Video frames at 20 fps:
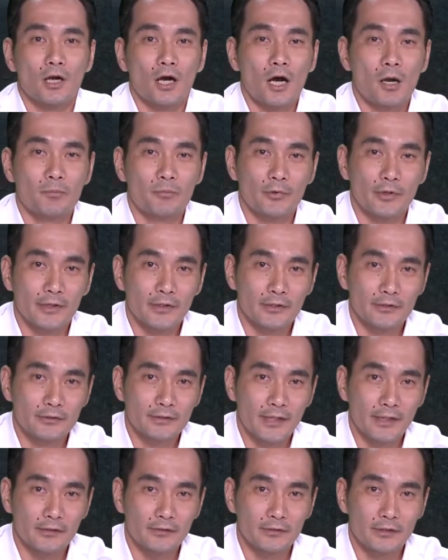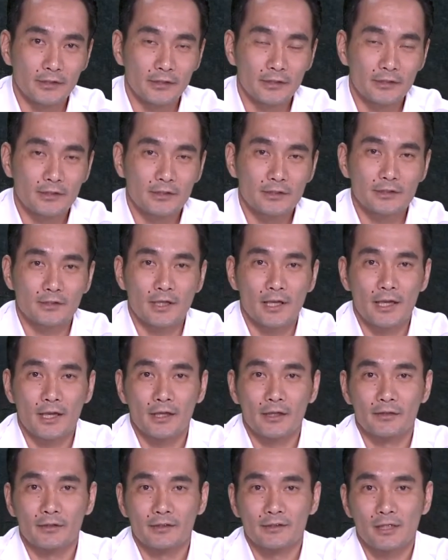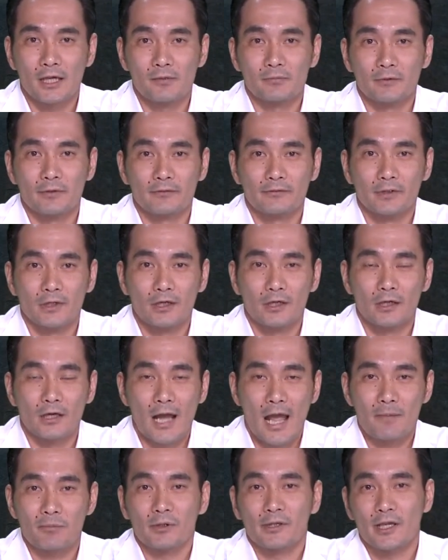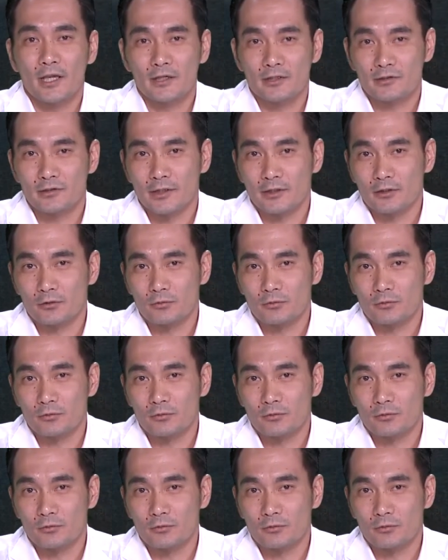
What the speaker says: operator techniques, and the type of application that you're